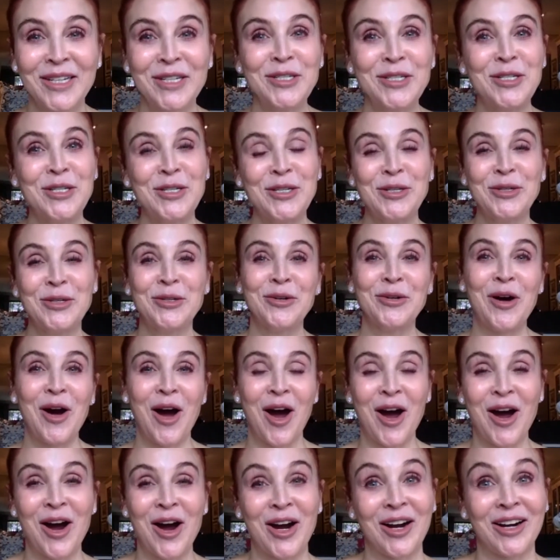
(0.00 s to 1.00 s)
to
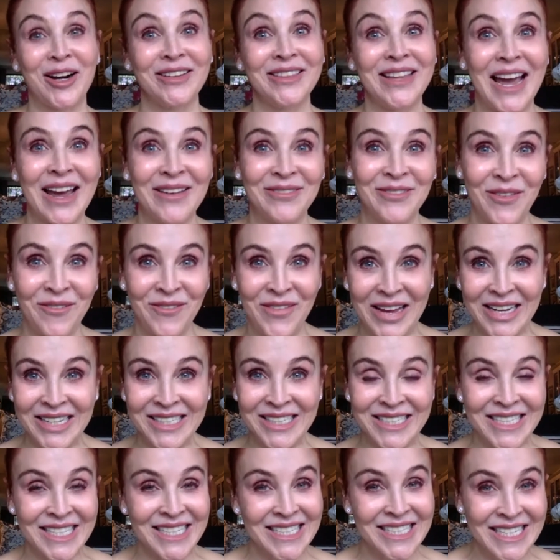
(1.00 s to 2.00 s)
our live event
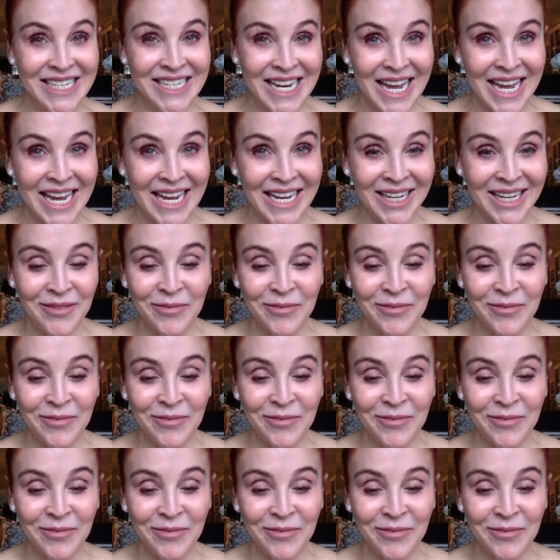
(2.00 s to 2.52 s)
today.